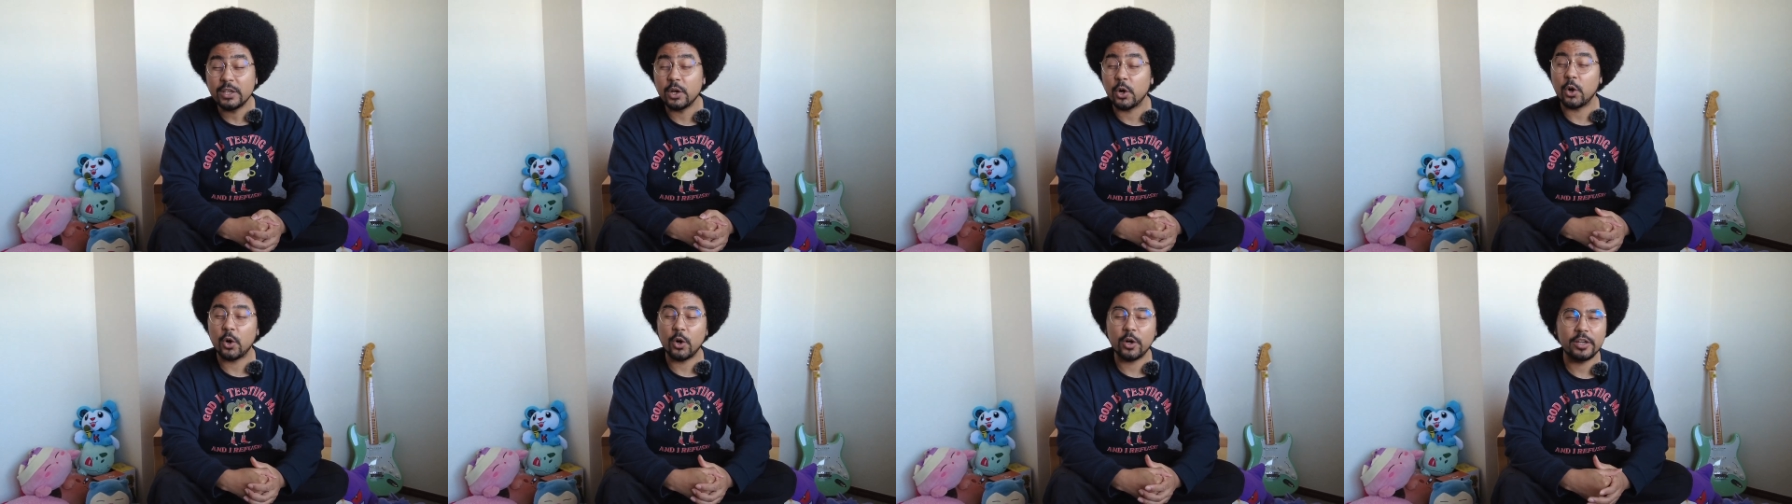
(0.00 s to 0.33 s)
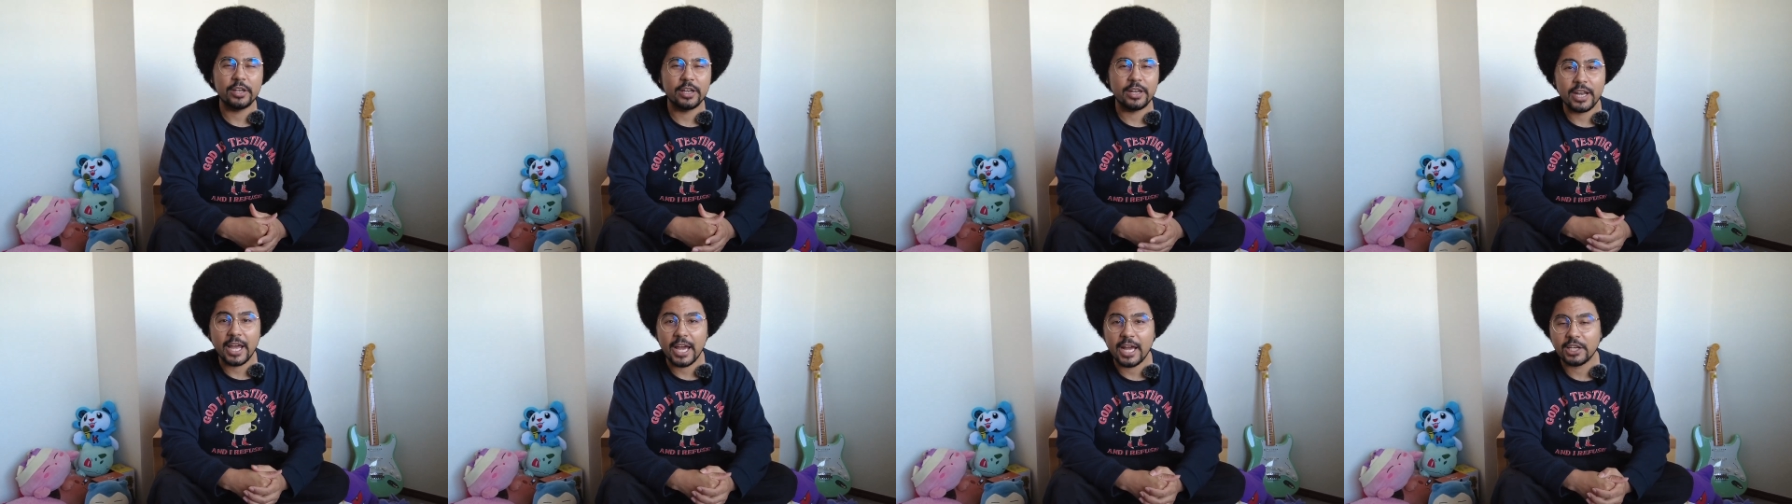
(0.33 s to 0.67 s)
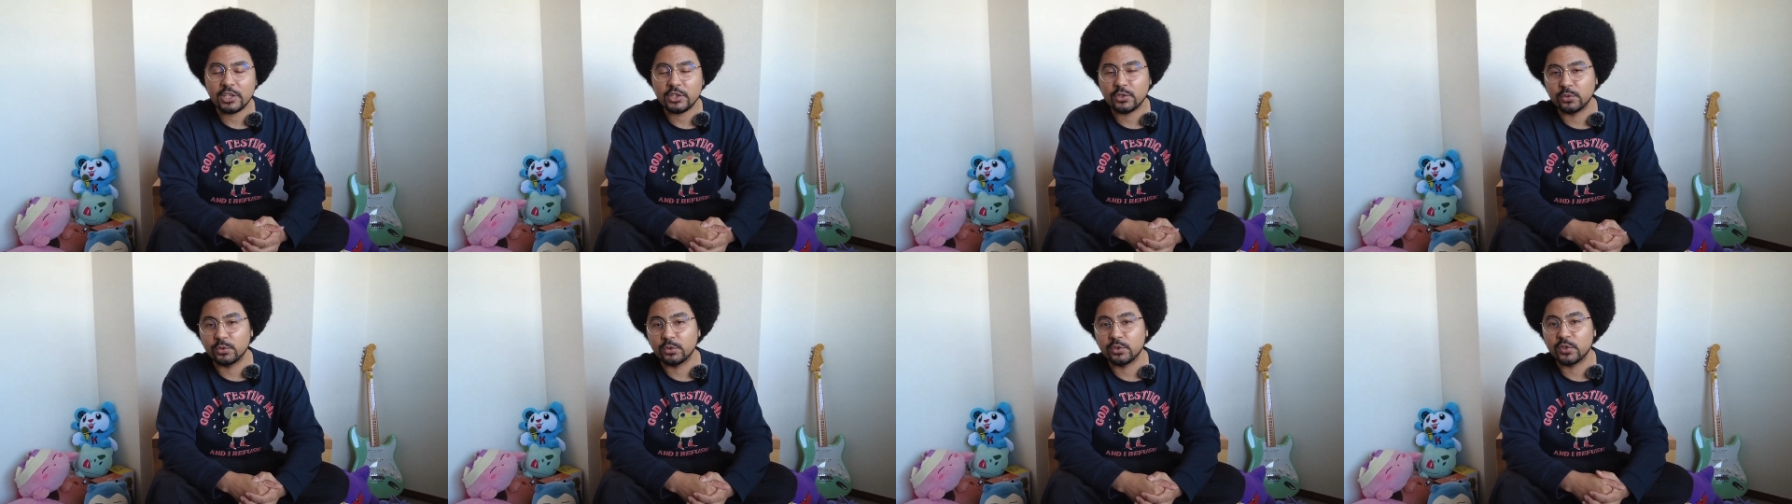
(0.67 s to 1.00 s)
hot
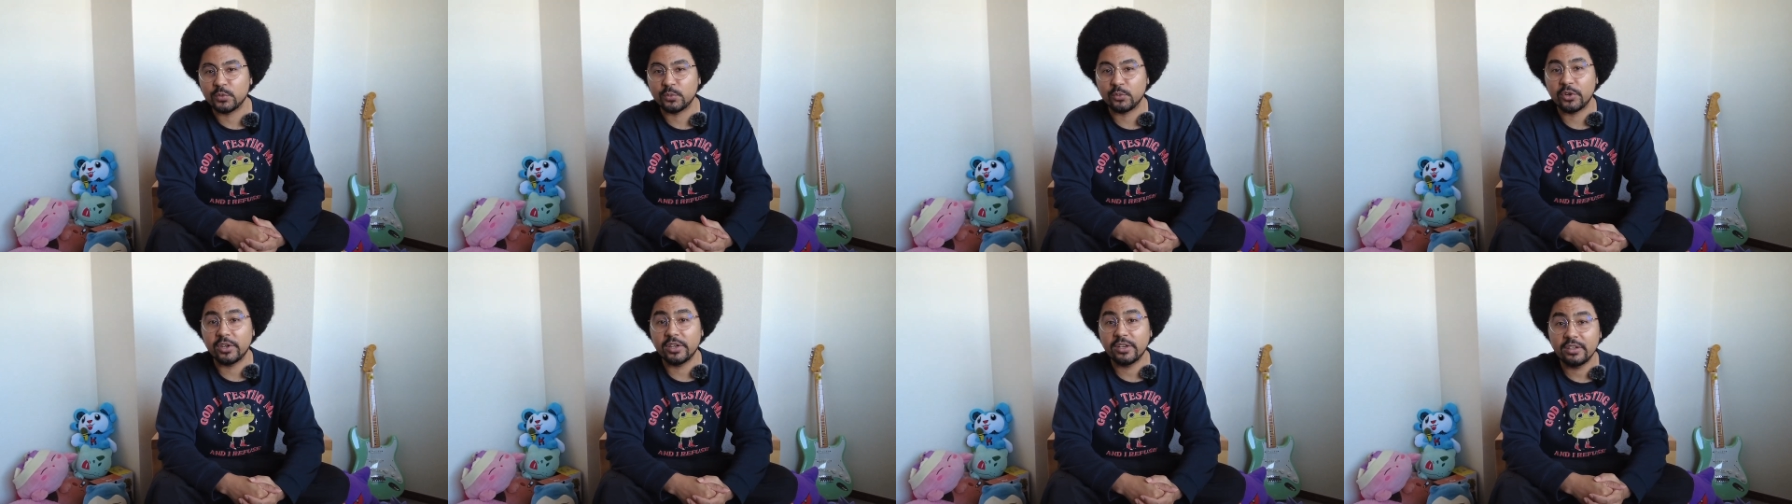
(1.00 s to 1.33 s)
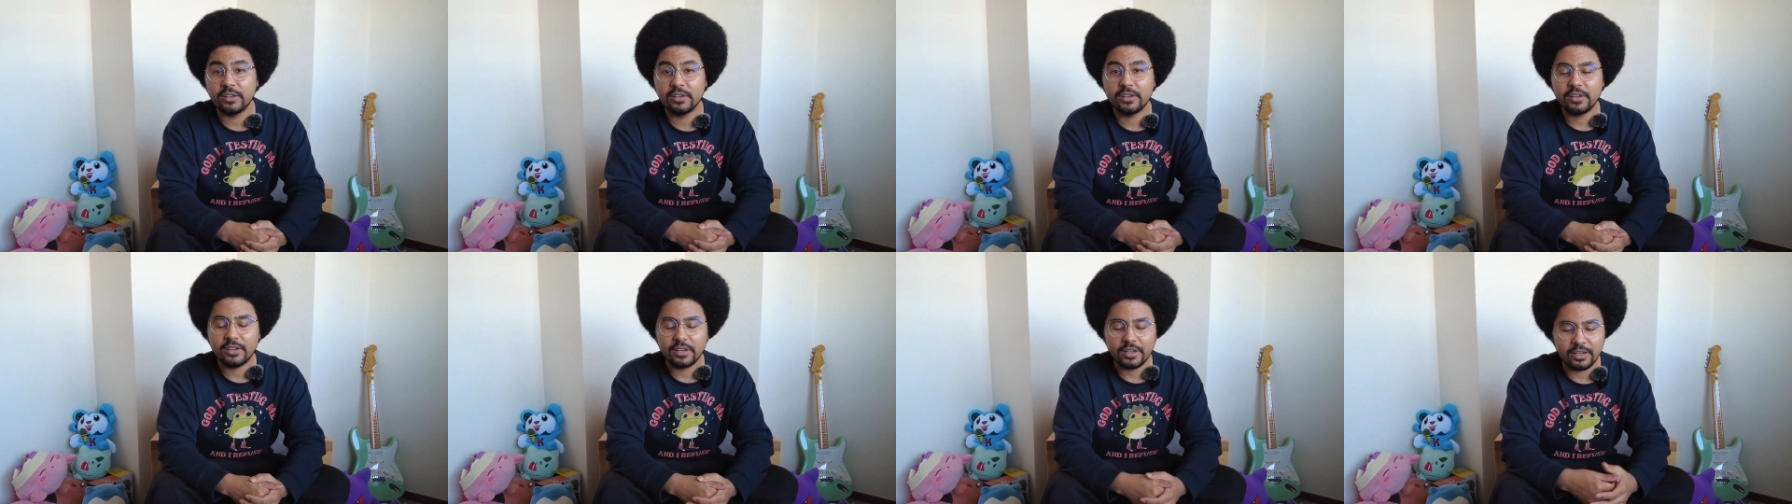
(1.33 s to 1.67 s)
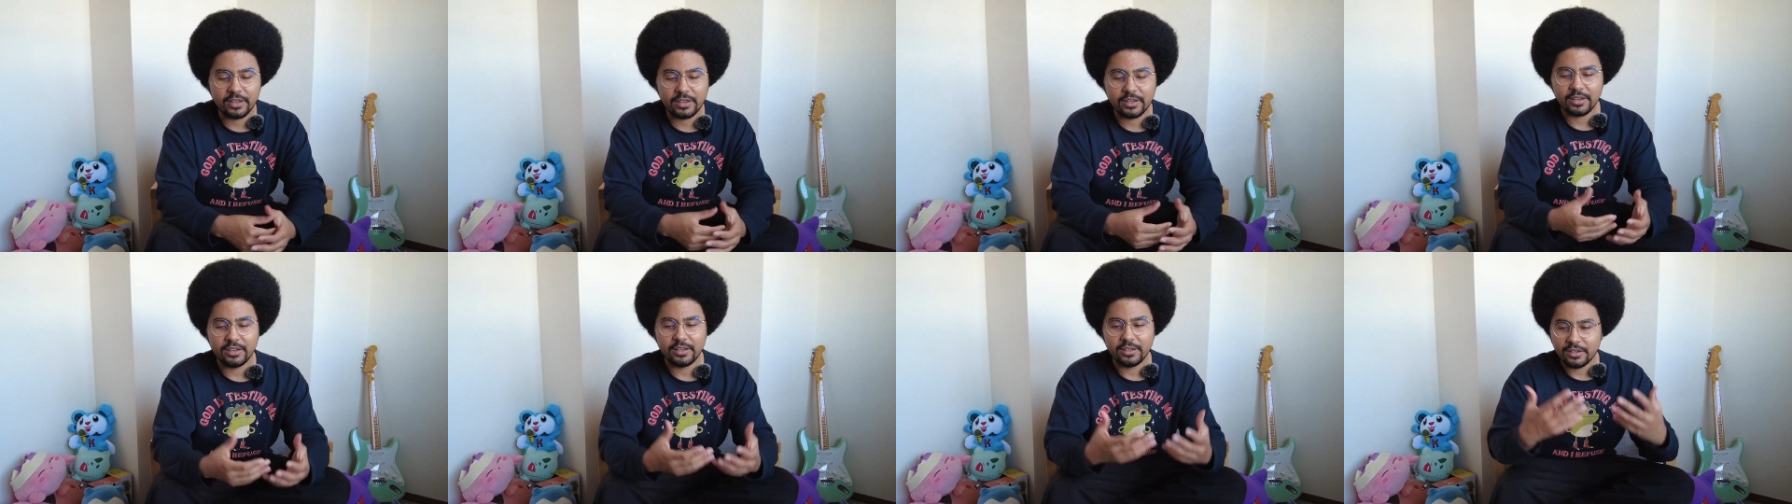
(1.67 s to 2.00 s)
natural spring.
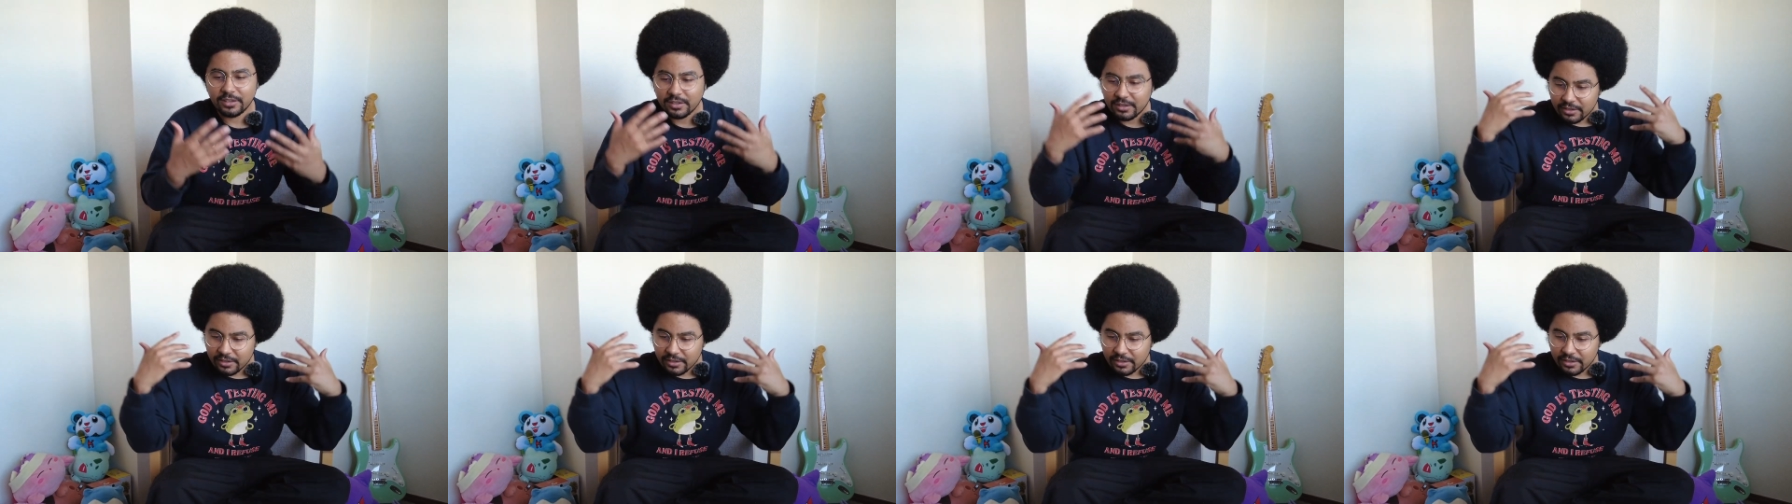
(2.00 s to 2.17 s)
It